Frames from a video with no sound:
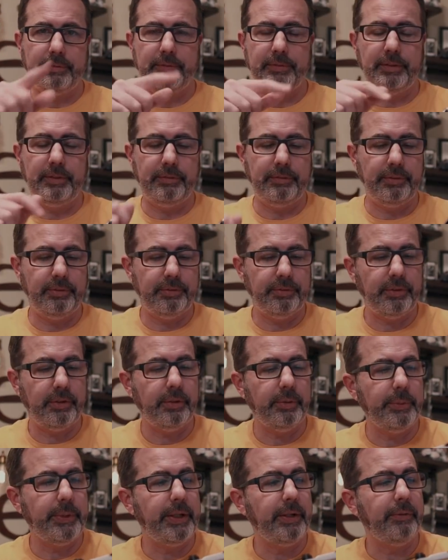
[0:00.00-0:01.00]
sensors
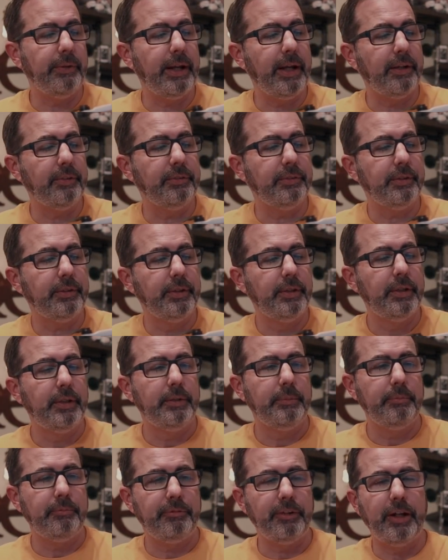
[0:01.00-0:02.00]
all the way around,
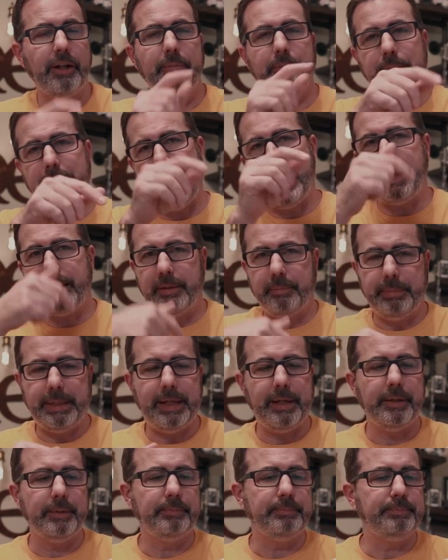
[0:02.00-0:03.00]
front, back, and
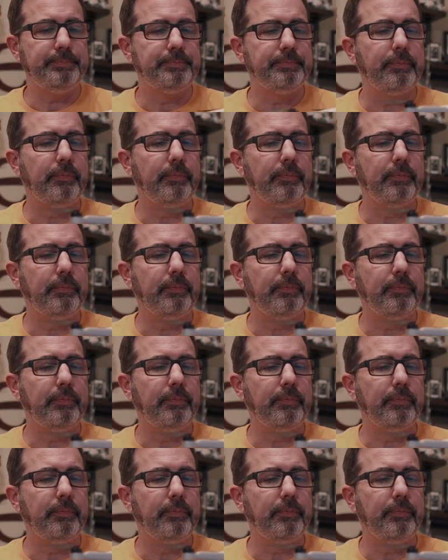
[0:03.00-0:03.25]
bottom.